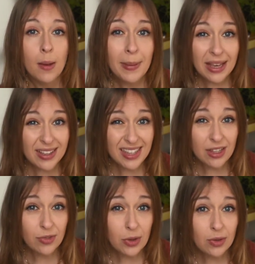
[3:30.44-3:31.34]
Because
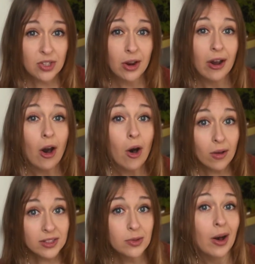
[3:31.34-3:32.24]
these foods are
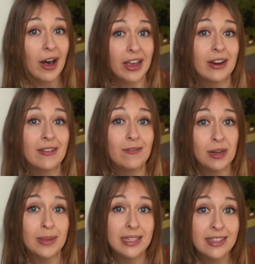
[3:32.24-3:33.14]
also higher in
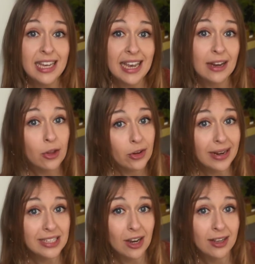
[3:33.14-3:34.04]
vitamin C and other
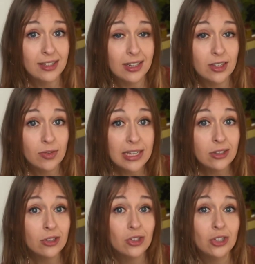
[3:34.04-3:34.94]
antioxidants,
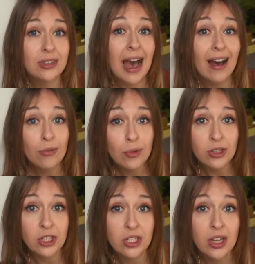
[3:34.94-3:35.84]
researchers have
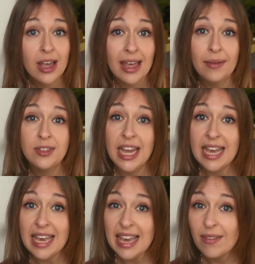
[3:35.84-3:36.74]
wondered if
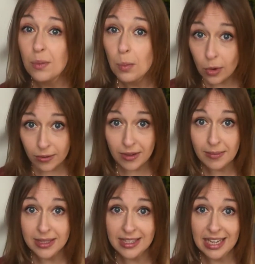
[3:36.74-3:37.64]
taking even more
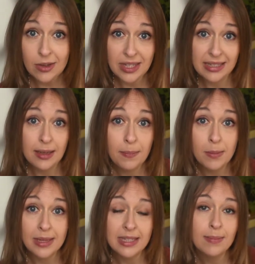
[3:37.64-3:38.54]
vitamin C using
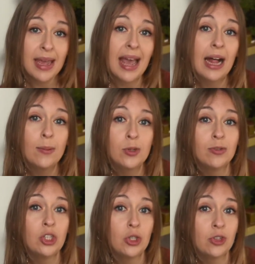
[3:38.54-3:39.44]
supplements may help to
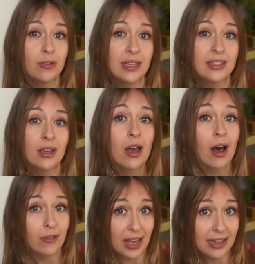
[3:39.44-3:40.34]
reduce your risk
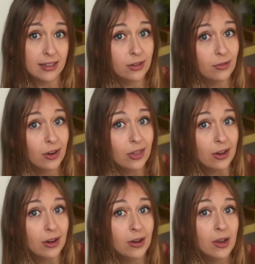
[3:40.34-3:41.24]
of cancer further.